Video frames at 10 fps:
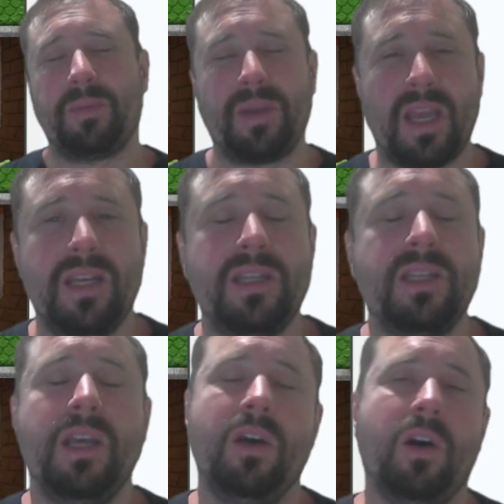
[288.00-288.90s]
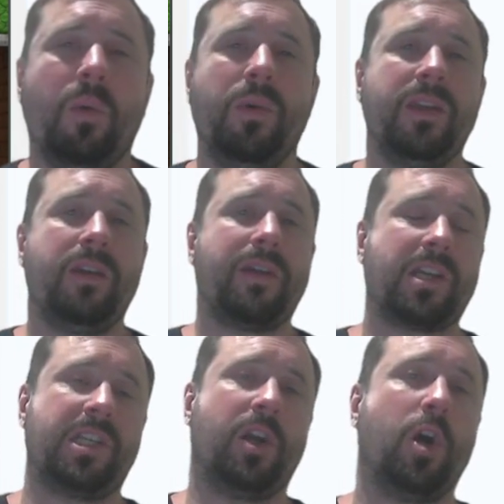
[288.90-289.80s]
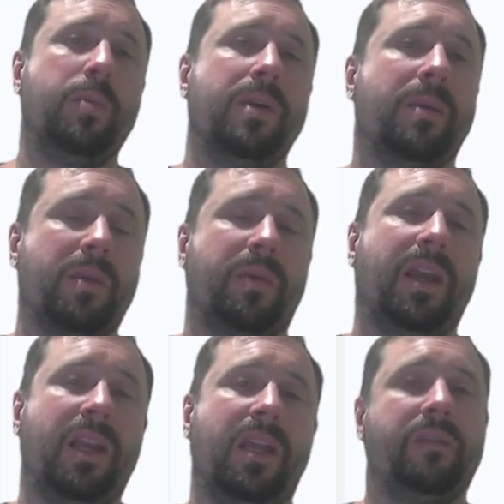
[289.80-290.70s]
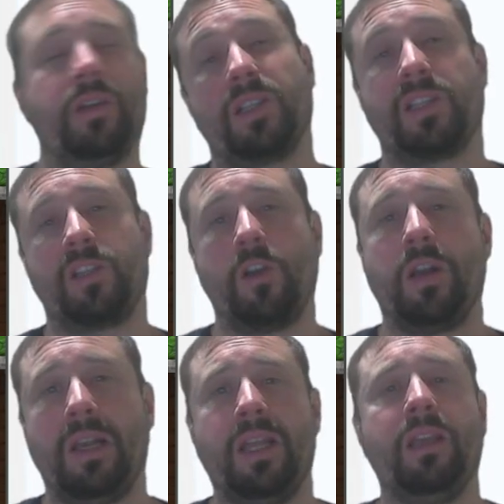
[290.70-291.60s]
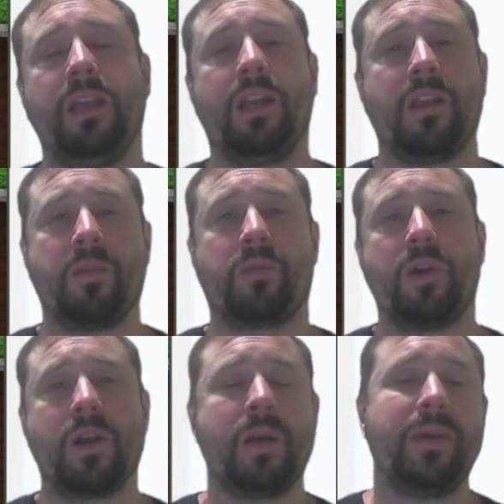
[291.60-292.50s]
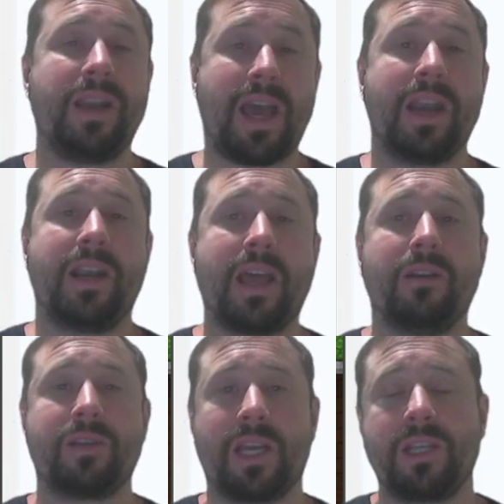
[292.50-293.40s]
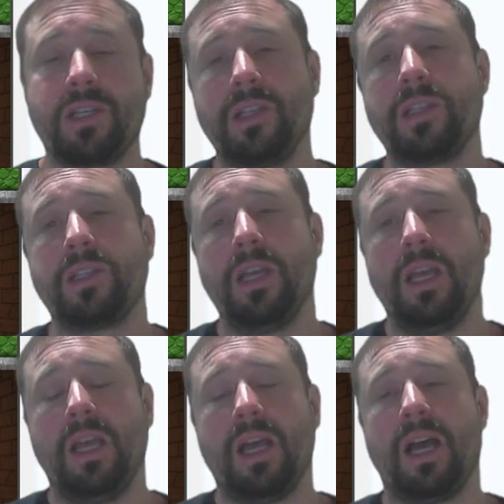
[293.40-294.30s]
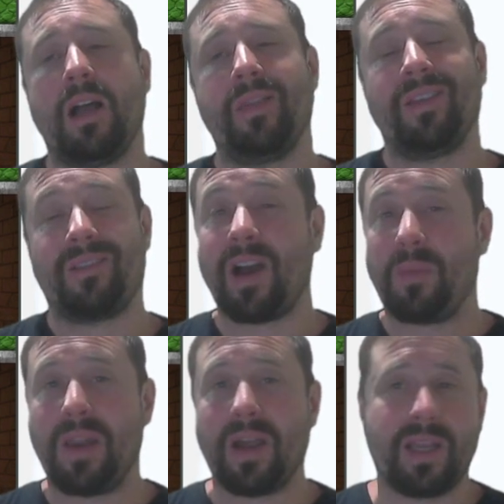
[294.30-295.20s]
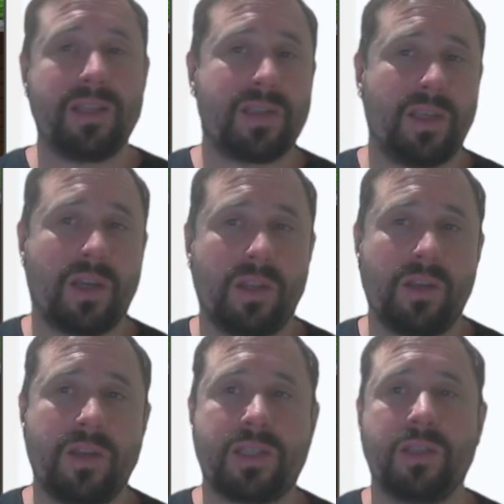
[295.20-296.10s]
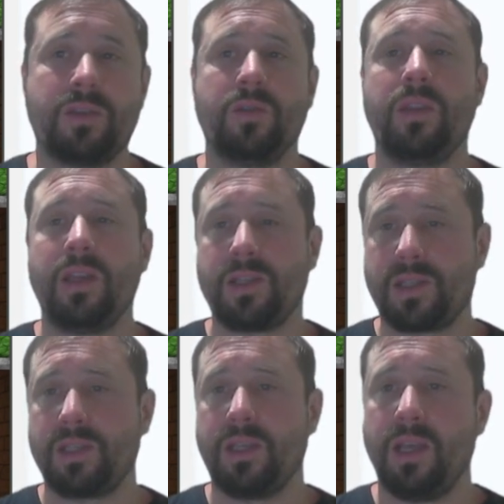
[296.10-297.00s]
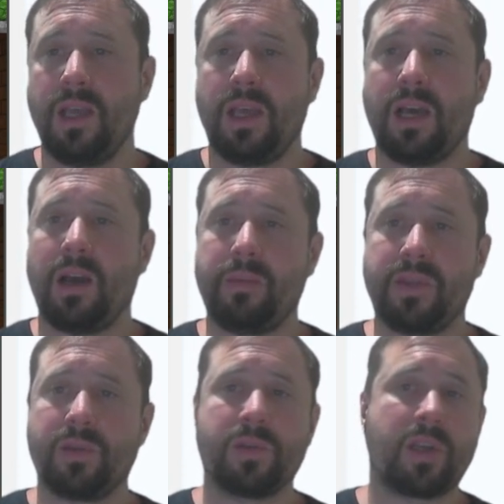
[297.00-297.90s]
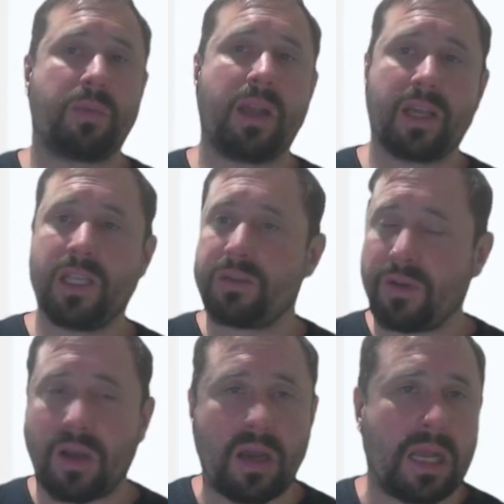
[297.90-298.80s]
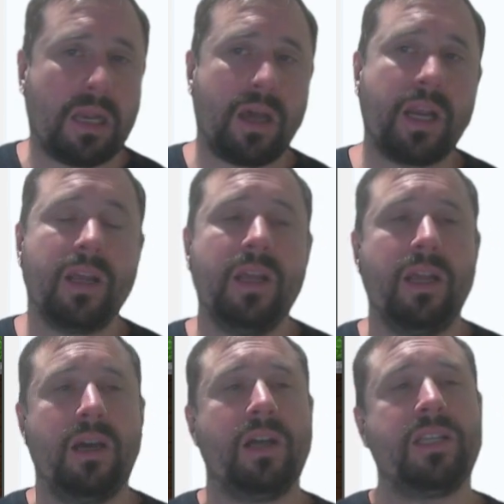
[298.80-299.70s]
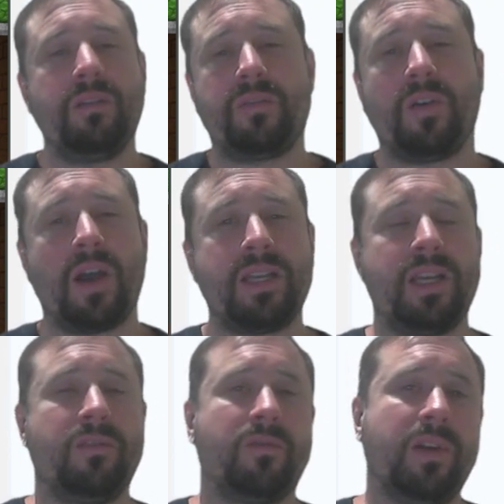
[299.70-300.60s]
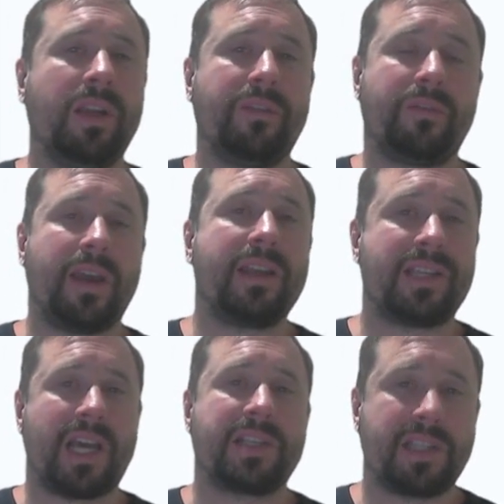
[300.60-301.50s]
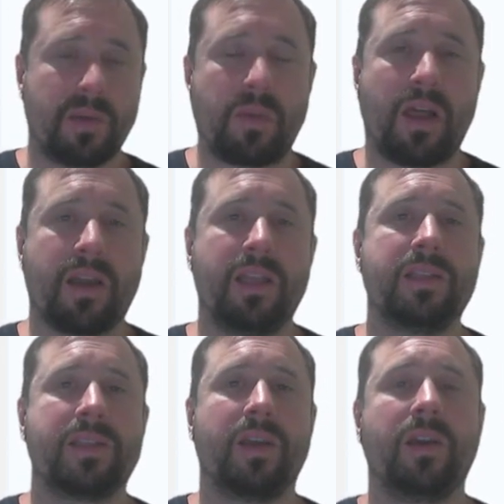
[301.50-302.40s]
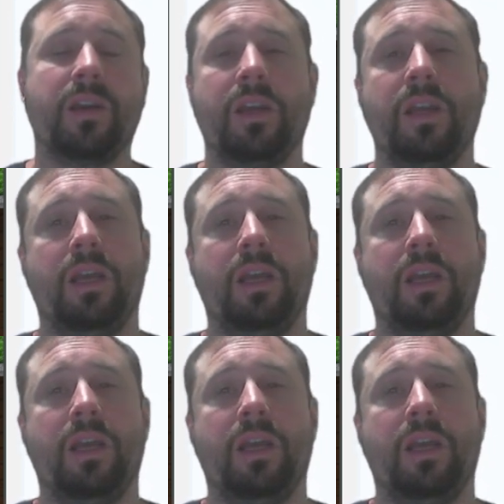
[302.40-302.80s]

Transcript: depend on whether you've actually opened up the PDF externally in another program and added annotations. Uh, there are plugins that you can use to do this. Uh, there's also plugins for Highlighter, I didn't find any really fantastic plugins though.